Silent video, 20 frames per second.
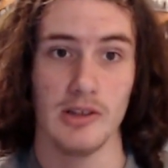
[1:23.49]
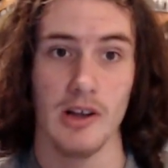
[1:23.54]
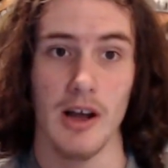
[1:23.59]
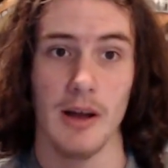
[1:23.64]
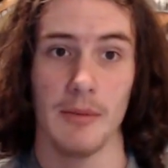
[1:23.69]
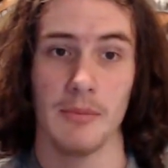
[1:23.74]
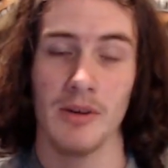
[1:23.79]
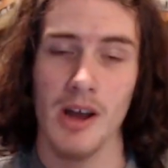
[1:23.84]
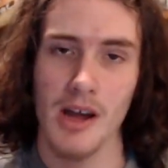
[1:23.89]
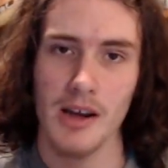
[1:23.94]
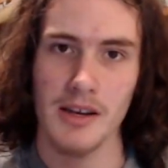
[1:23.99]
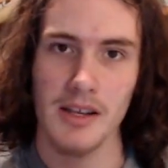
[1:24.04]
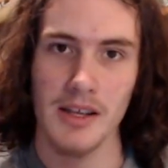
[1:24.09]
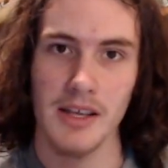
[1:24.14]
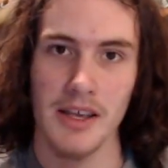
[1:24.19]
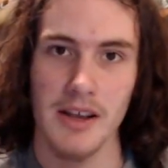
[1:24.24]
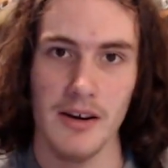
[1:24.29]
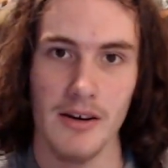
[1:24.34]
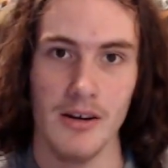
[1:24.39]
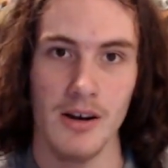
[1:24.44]
Now, I'm not
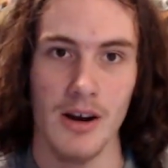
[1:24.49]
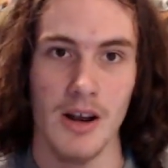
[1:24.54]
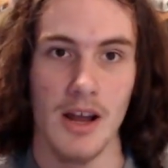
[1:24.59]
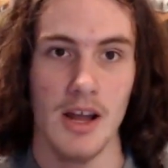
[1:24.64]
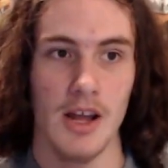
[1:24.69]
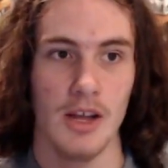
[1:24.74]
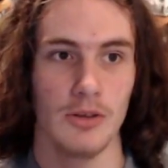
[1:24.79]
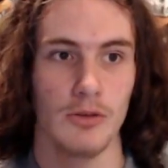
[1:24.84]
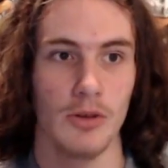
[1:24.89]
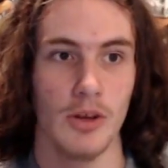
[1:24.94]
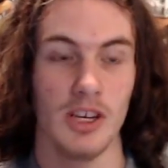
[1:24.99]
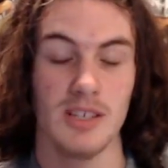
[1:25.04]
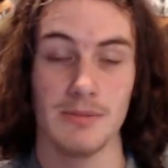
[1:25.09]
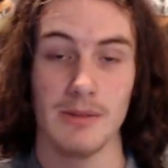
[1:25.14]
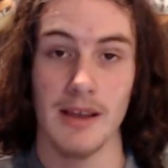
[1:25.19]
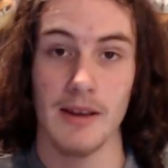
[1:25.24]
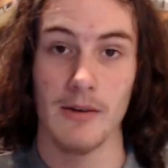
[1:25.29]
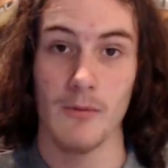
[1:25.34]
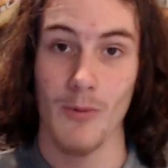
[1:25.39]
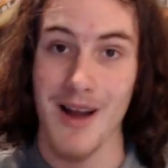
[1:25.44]
here to
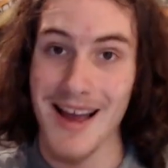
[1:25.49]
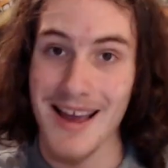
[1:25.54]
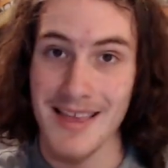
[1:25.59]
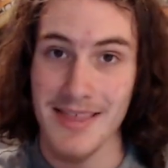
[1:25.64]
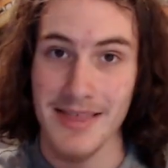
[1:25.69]
explain why